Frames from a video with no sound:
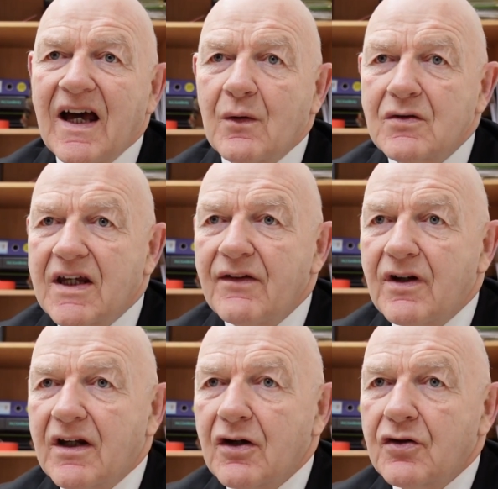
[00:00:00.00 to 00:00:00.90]
I was
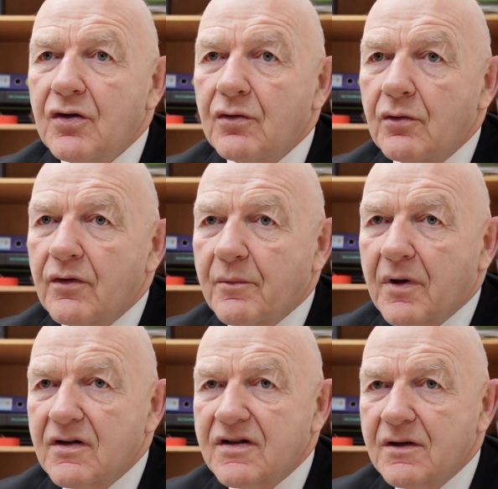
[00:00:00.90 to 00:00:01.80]
giving to the
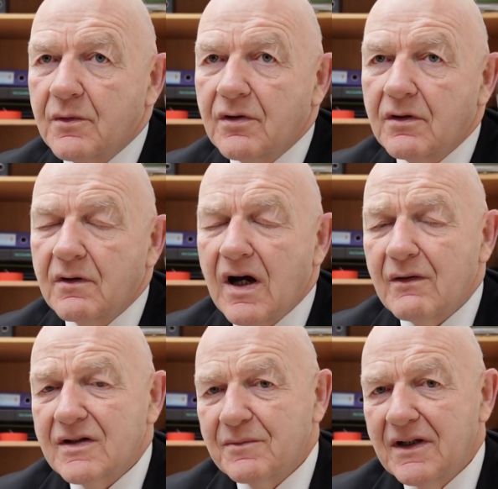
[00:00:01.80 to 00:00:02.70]
person with whom
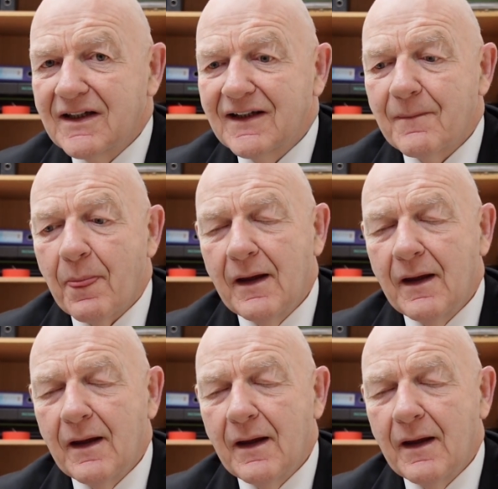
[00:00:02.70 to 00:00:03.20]
I was speaking.